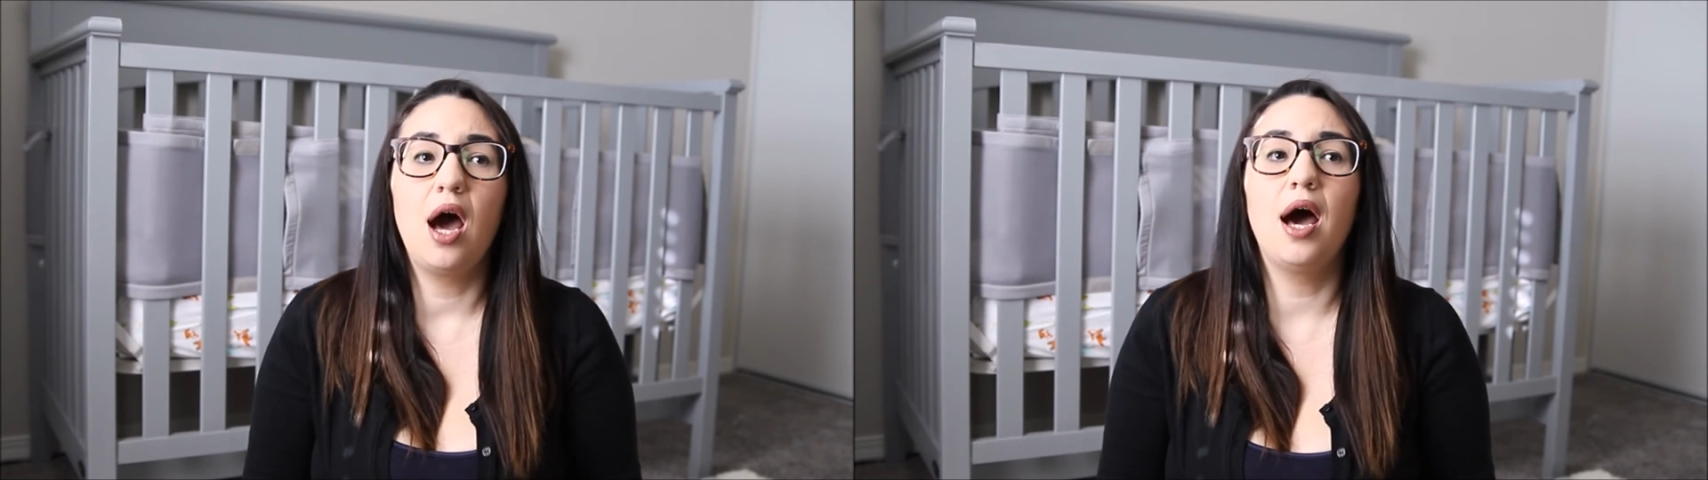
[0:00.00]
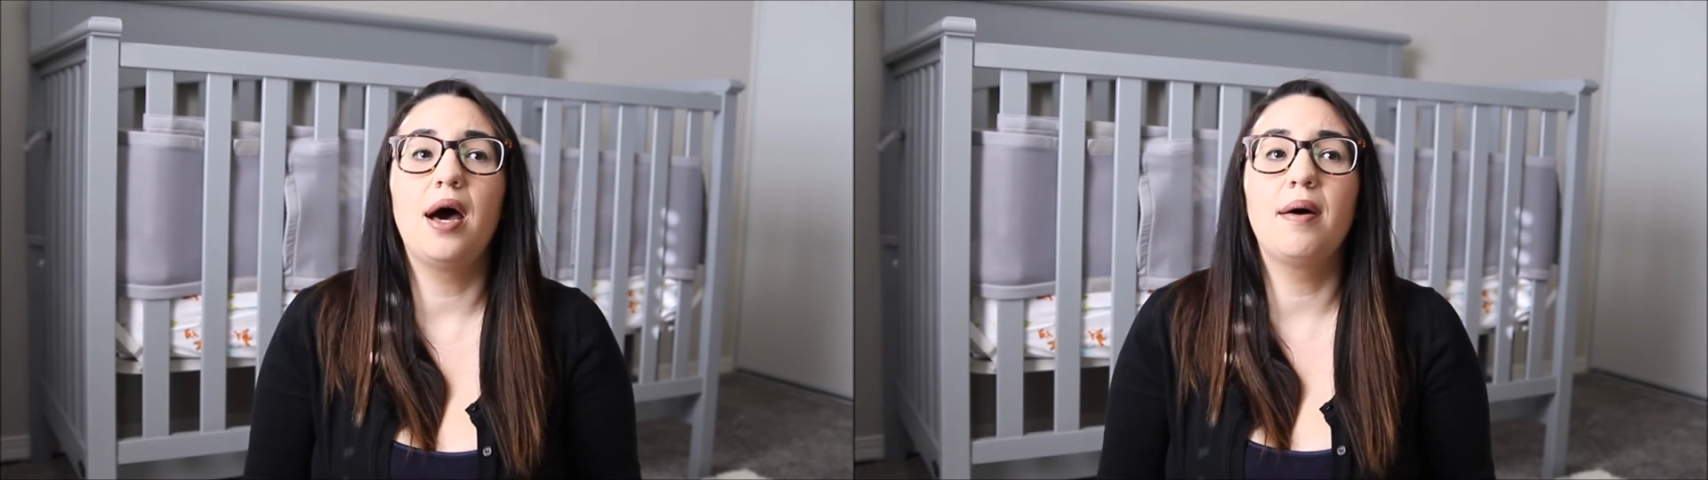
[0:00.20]

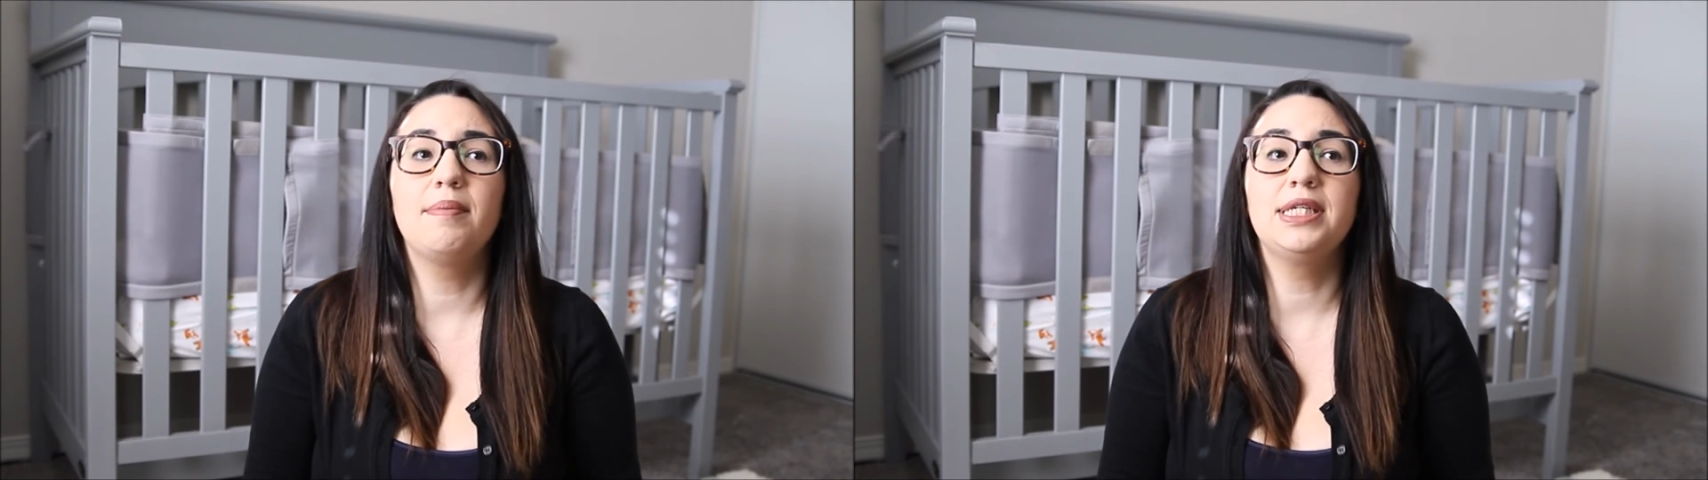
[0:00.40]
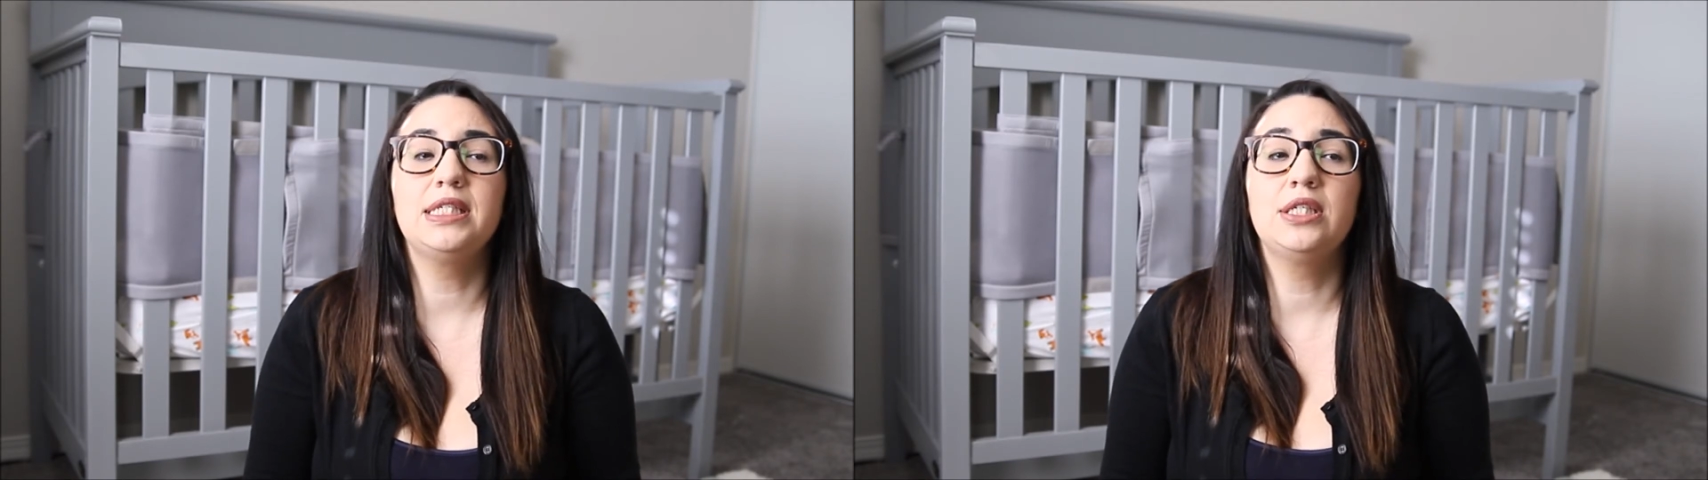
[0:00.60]

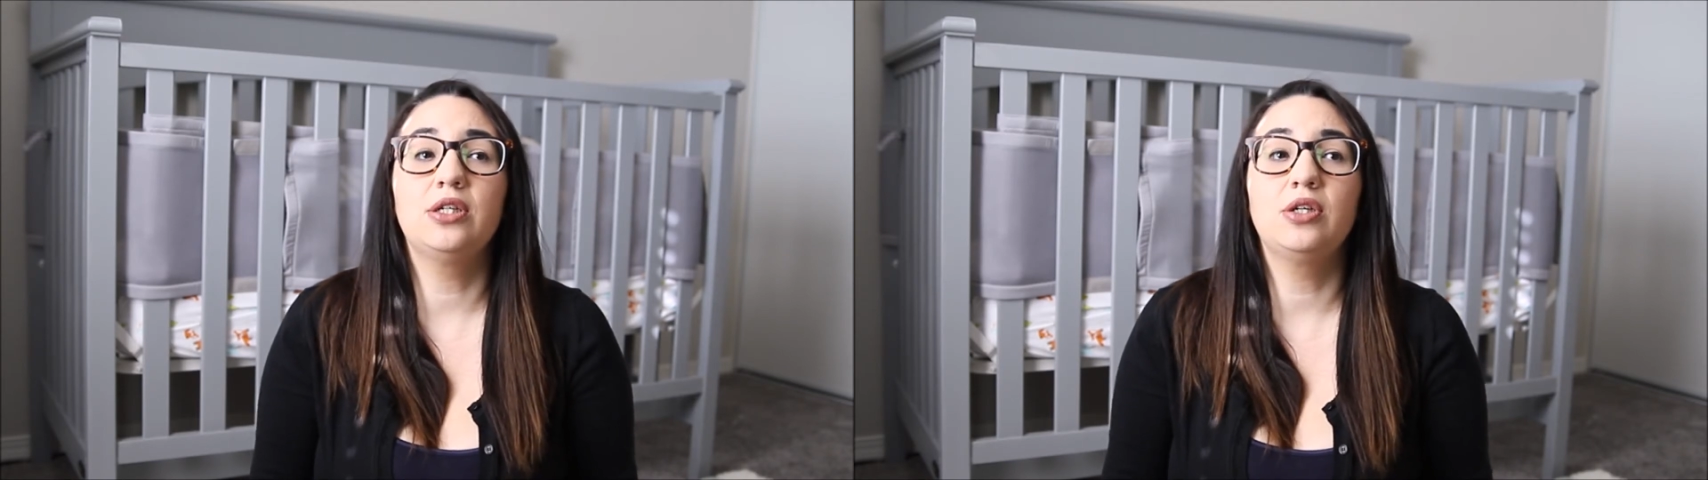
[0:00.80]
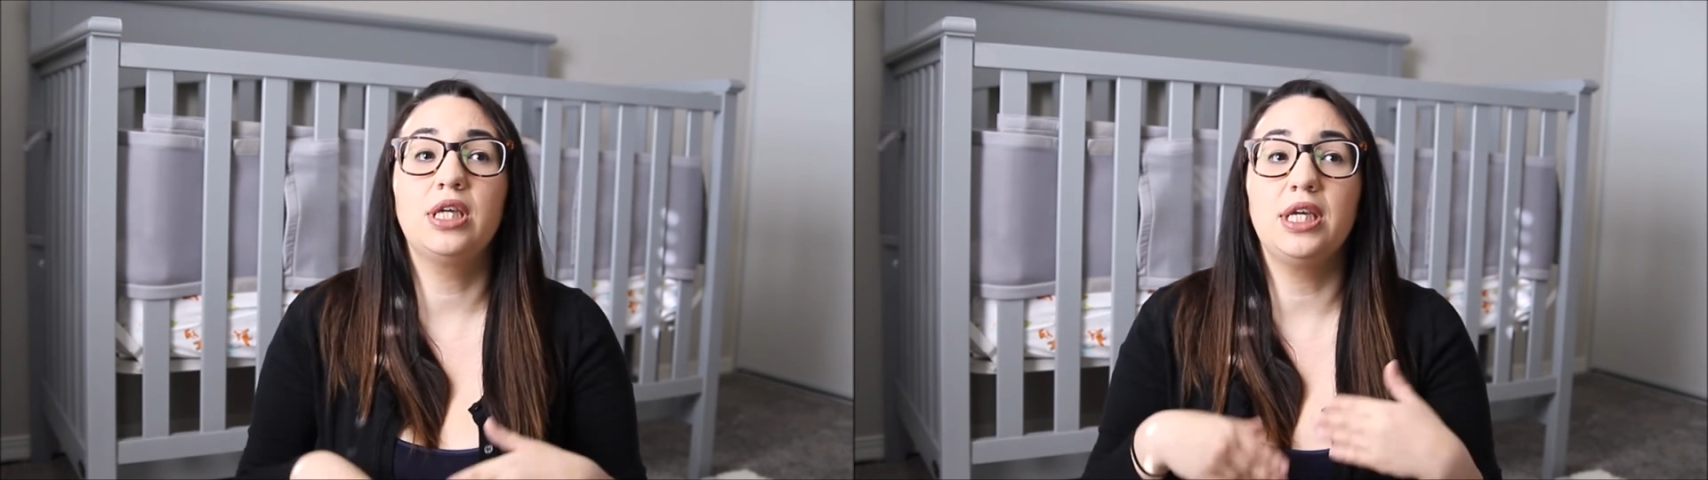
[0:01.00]

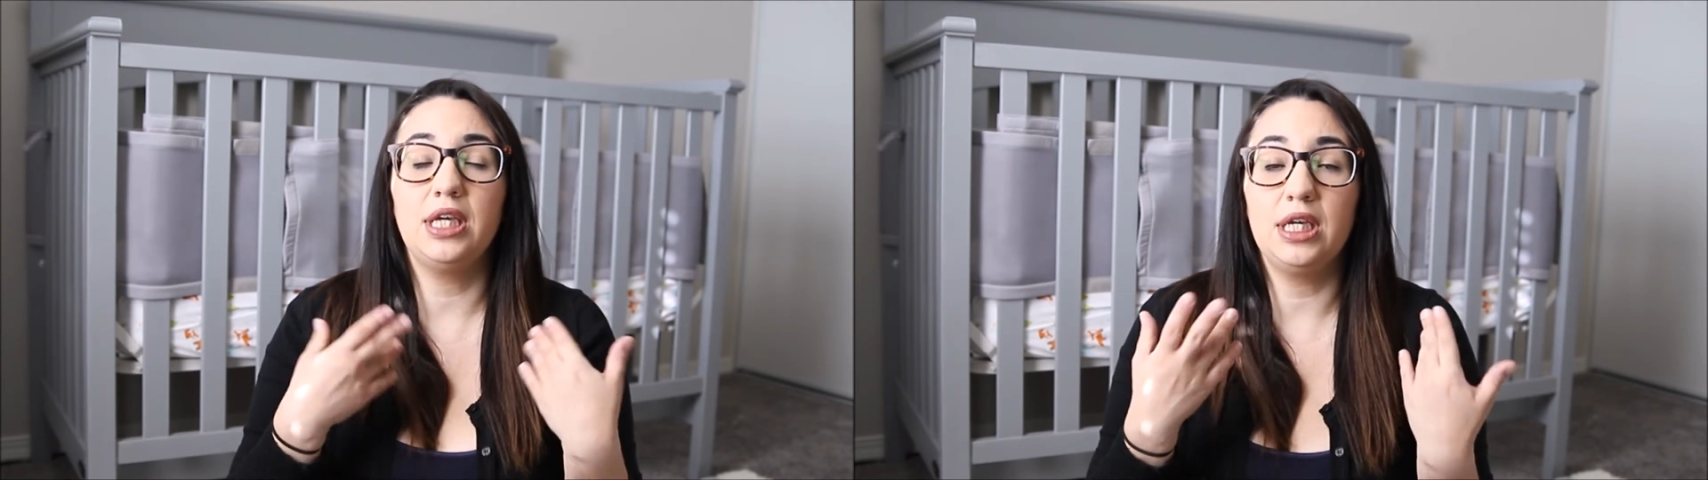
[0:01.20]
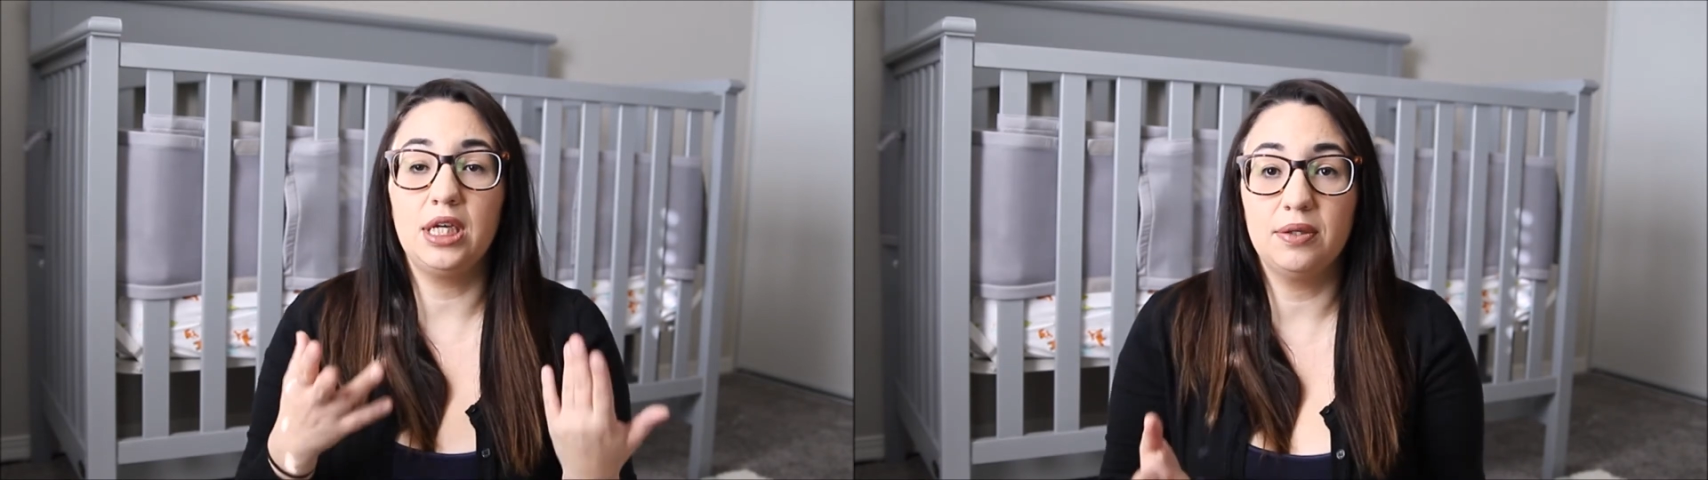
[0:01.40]
until
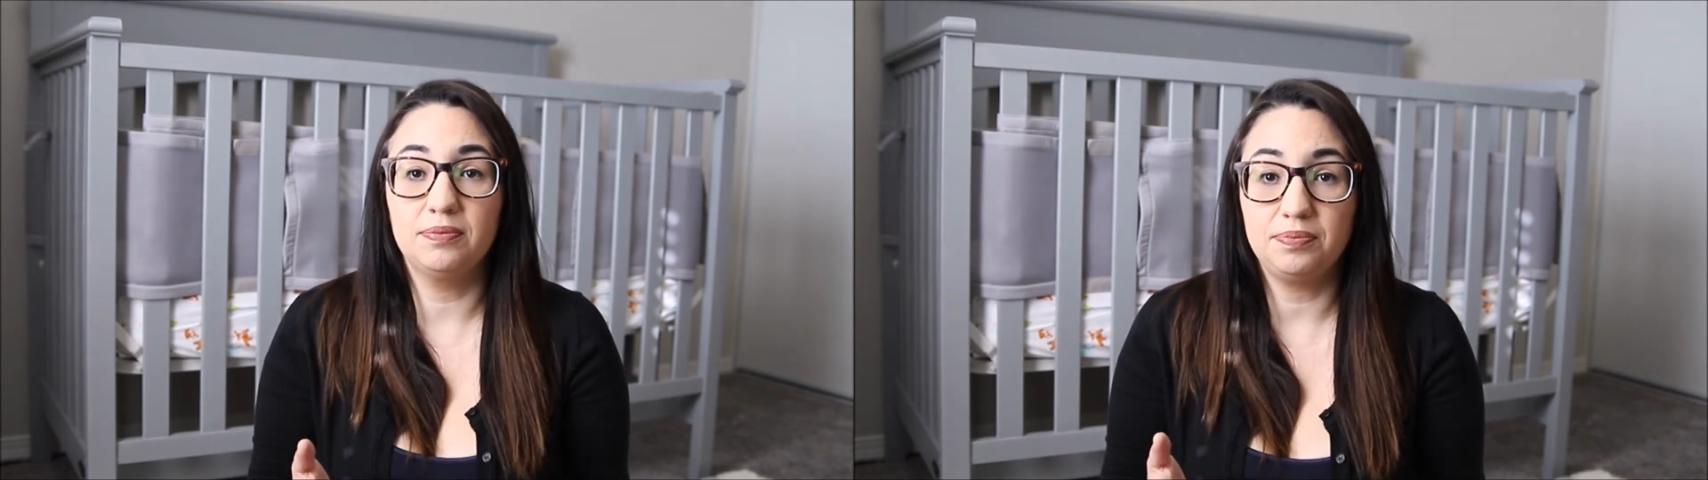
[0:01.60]
he